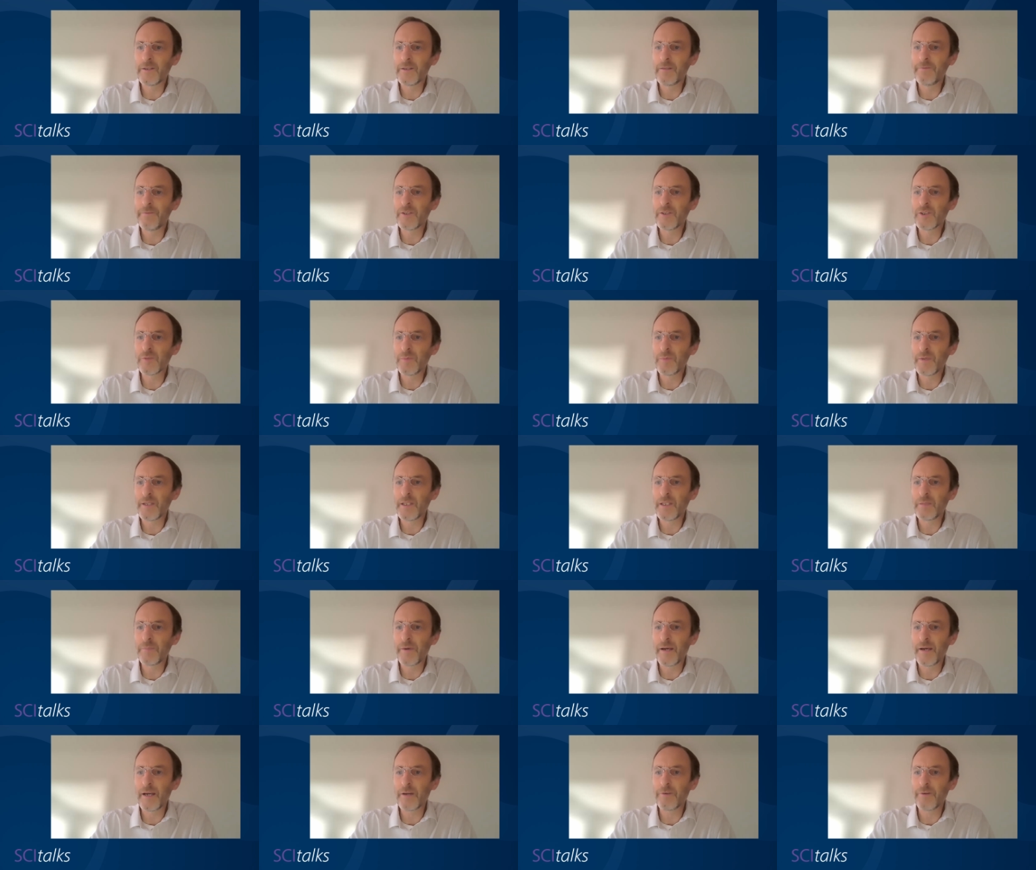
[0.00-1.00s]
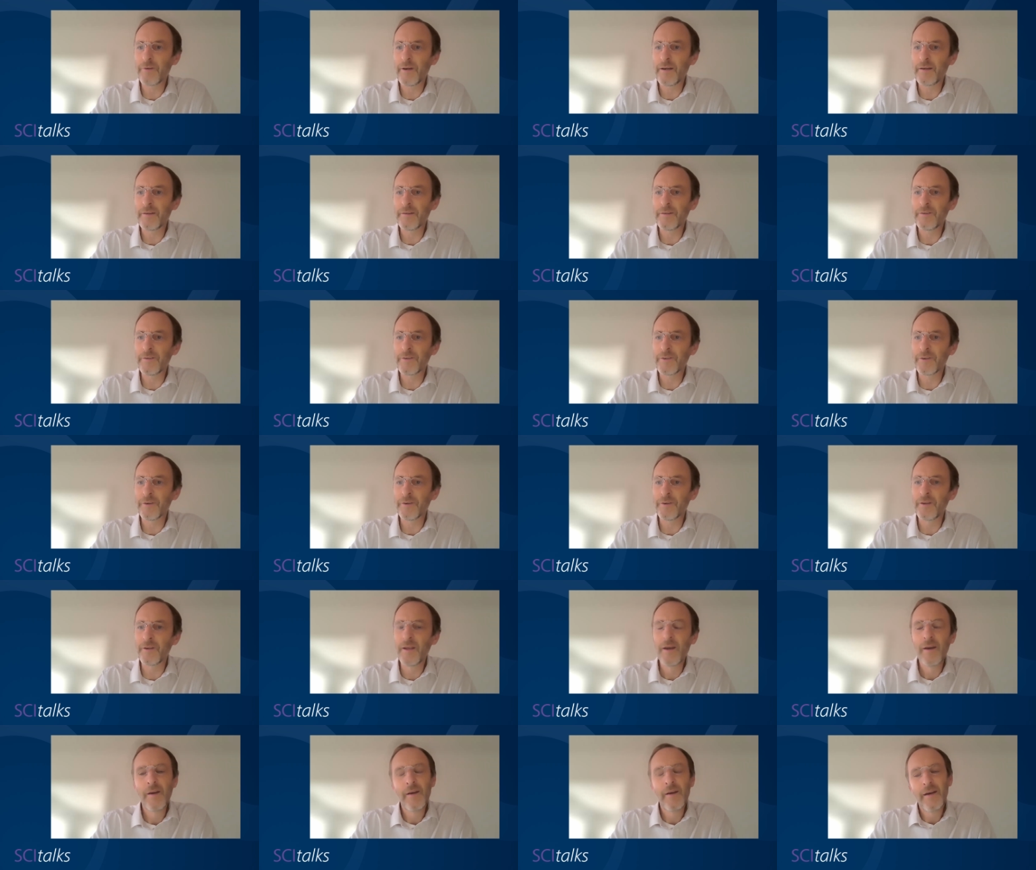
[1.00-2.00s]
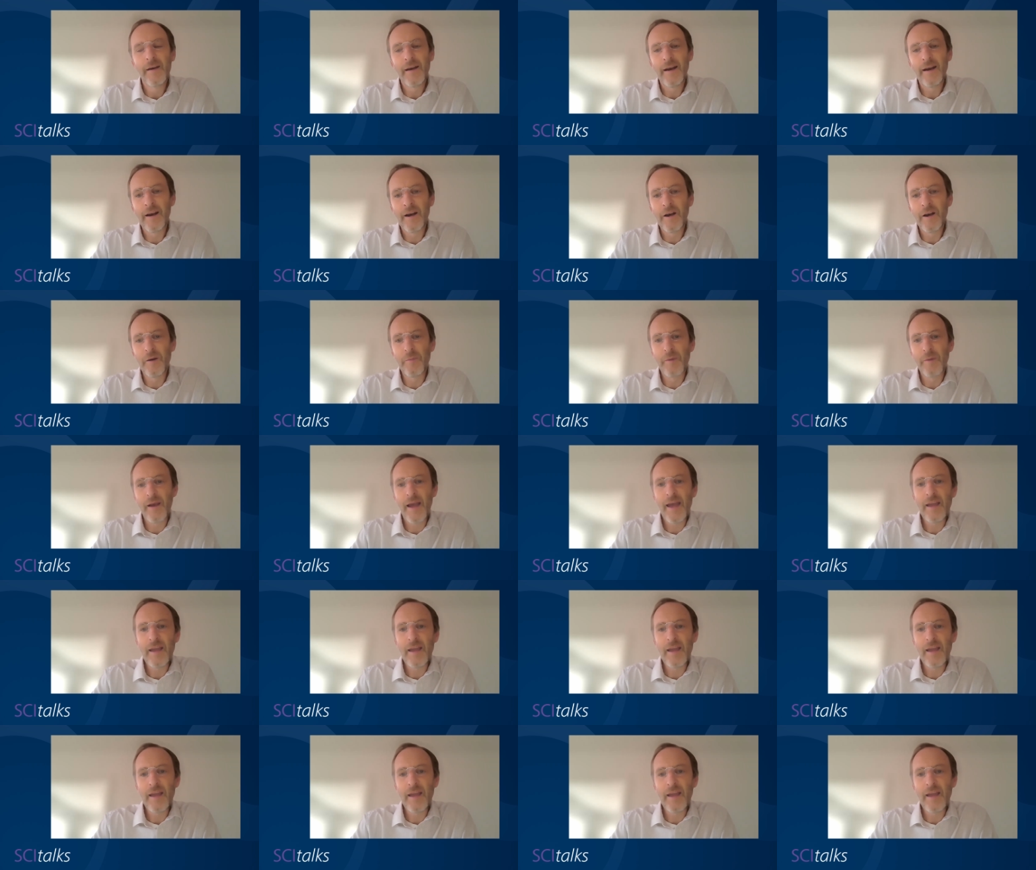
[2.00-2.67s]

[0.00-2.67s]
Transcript: invisibly in the background, and so on.